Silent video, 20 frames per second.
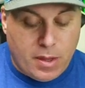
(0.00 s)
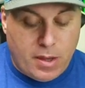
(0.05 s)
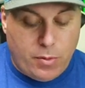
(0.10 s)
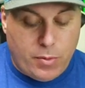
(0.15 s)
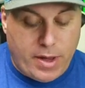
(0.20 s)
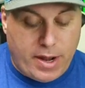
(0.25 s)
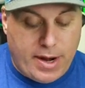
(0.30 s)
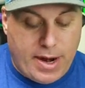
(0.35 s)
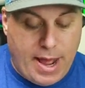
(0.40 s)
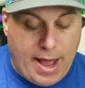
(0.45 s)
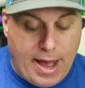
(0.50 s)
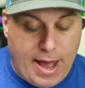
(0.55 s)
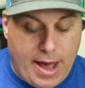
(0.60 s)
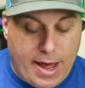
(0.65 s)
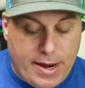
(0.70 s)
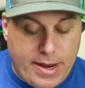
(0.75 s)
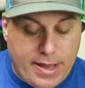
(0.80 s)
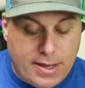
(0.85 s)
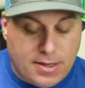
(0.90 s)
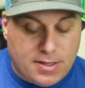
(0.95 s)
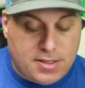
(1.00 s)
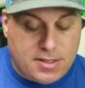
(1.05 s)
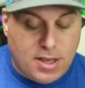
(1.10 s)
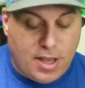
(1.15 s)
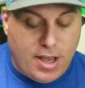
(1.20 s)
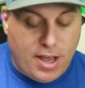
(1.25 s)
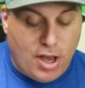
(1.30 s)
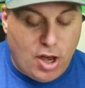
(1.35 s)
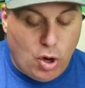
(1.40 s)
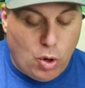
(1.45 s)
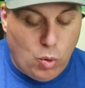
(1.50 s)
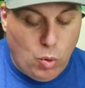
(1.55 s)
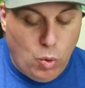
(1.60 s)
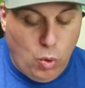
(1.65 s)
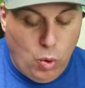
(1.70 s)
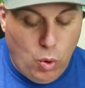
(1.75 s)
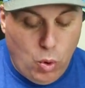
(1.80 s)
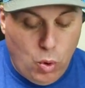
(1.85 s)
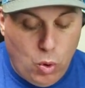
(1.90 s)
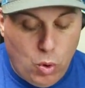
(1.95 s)
We've got an Onix.
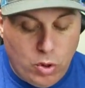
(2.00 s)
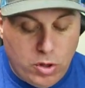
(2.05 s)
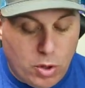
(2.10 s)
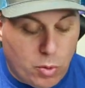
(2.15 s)
Ooh,